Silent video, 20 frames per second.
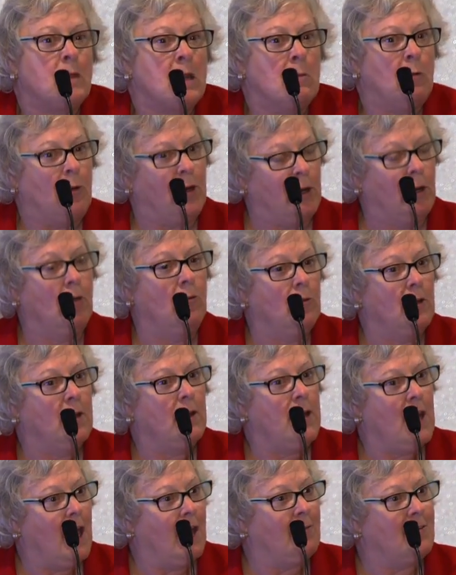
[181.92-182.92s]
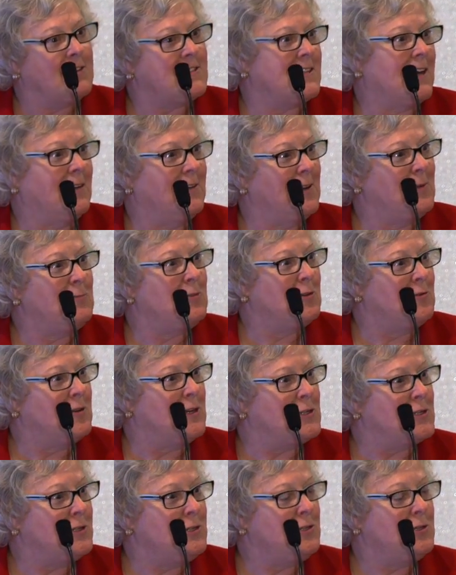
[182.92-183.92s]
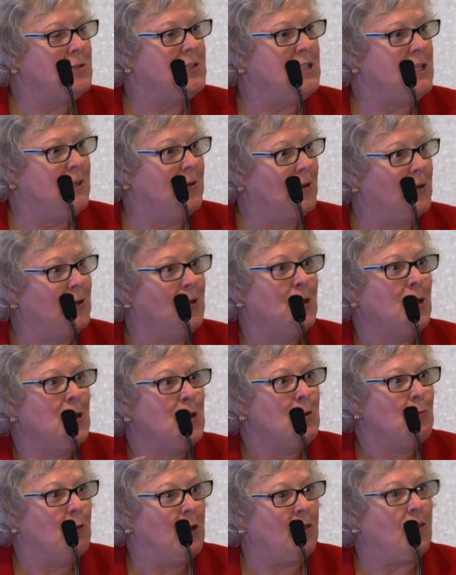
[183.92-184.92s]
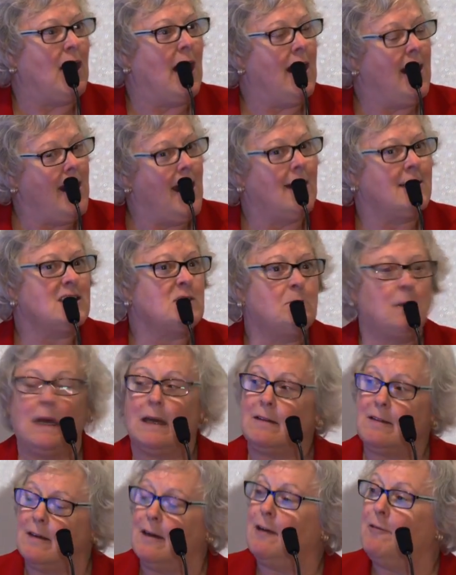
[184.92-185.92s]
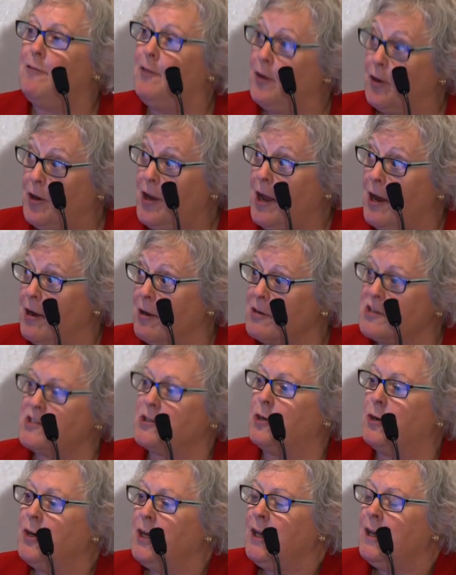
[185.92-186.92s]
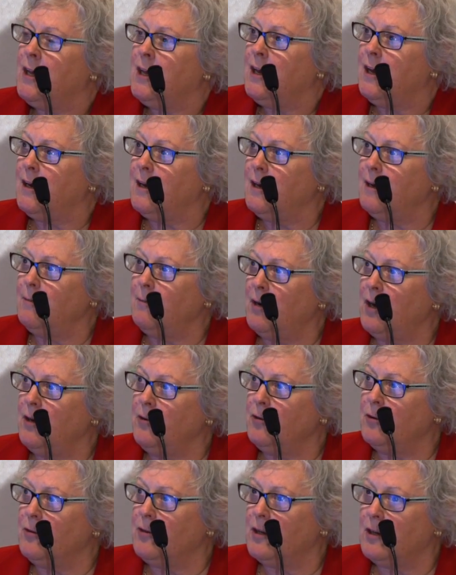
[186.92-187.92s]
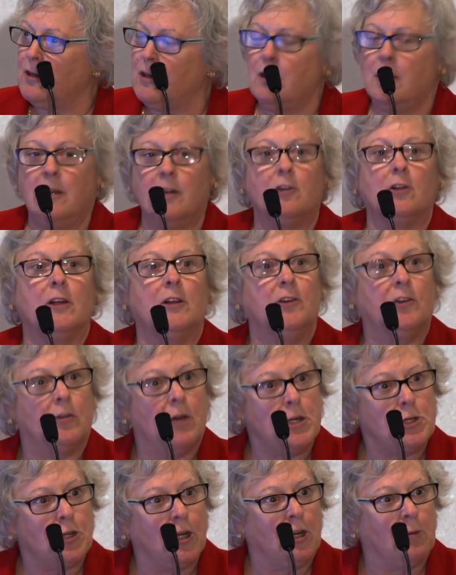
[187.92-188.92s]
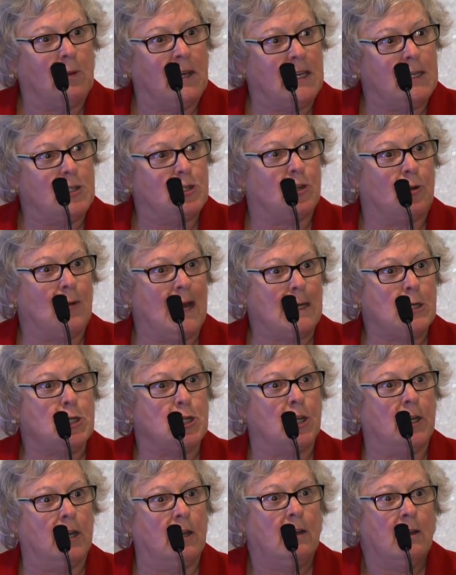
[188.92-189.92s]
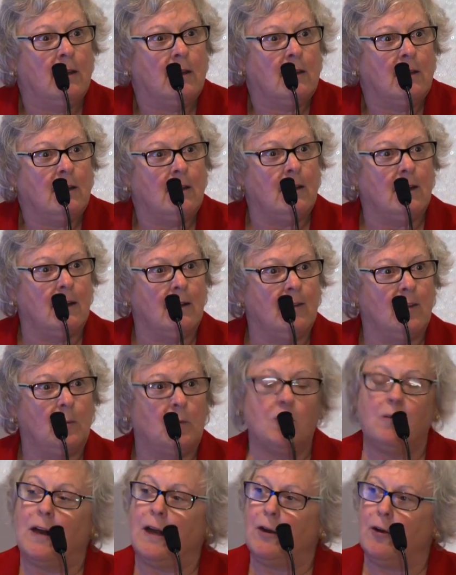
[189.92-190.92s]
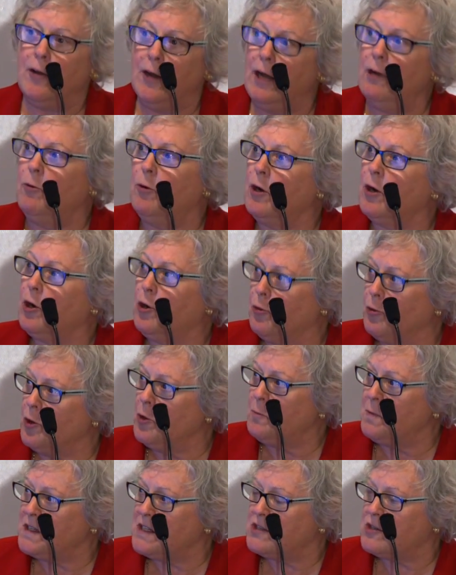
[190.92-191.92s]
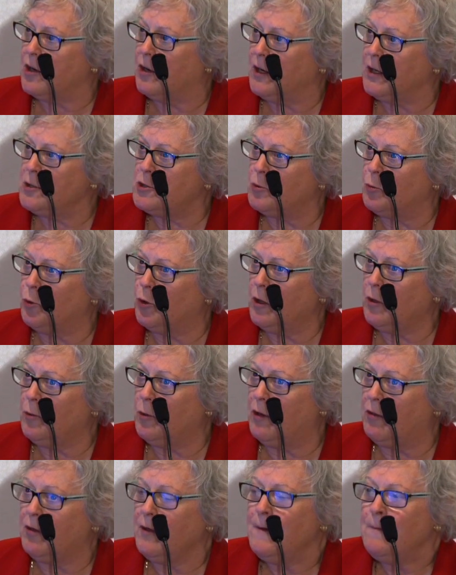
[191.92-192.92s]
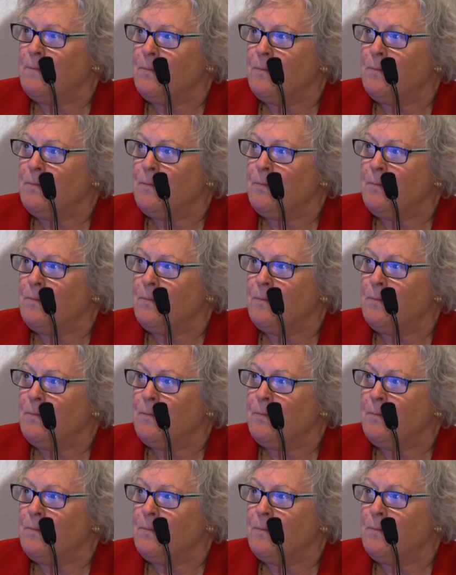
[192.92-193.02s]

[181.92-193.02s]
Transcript: but we don't really have a solid provision to deal with that aspect of their care. So under the Clinical Integration Committee's direction, the Provider Network Group is starting to work with